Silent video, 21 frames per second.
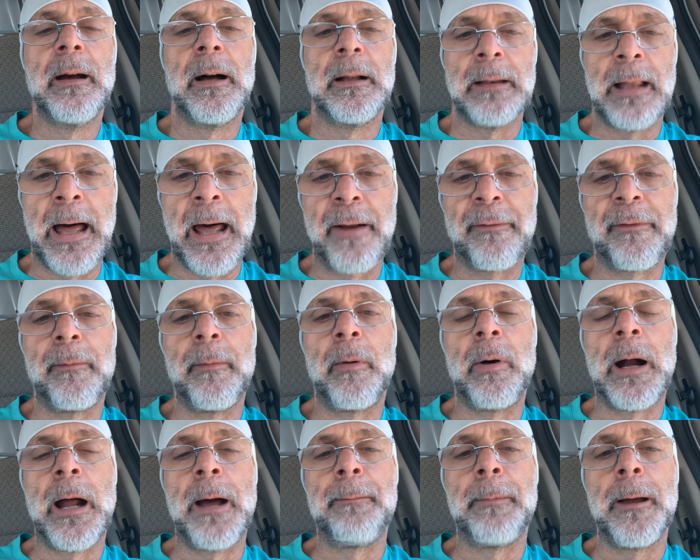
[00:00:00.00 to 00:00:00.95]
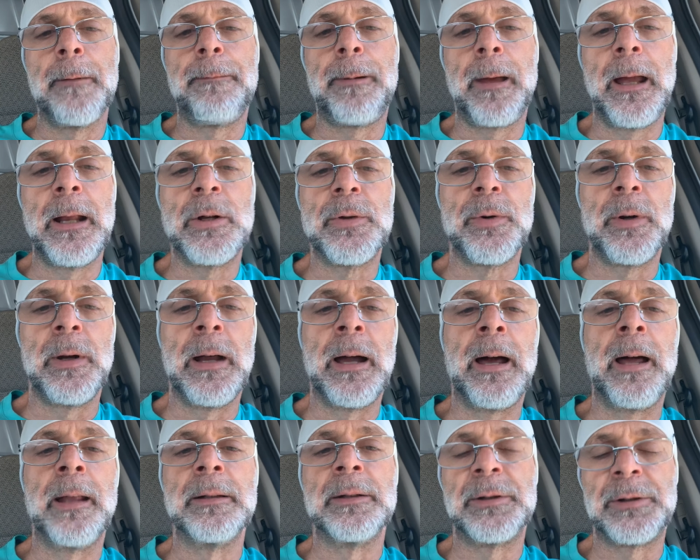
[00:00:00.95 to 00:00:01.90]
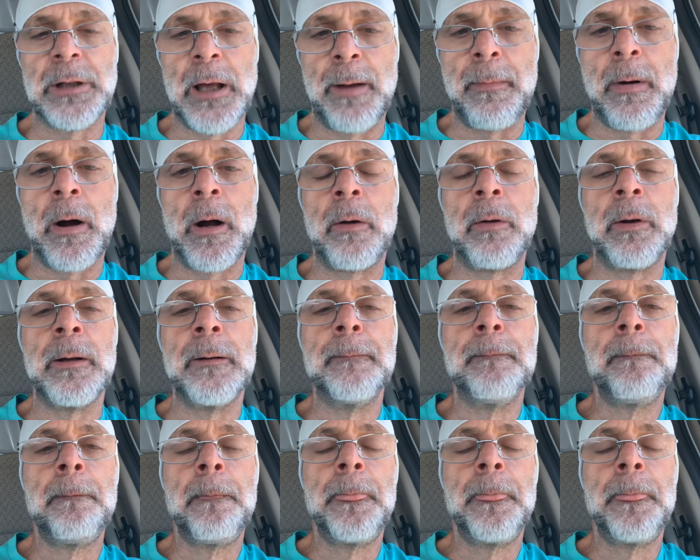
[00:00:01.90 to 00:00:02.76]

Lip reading: a lot of them are on my Patreon, some aren't,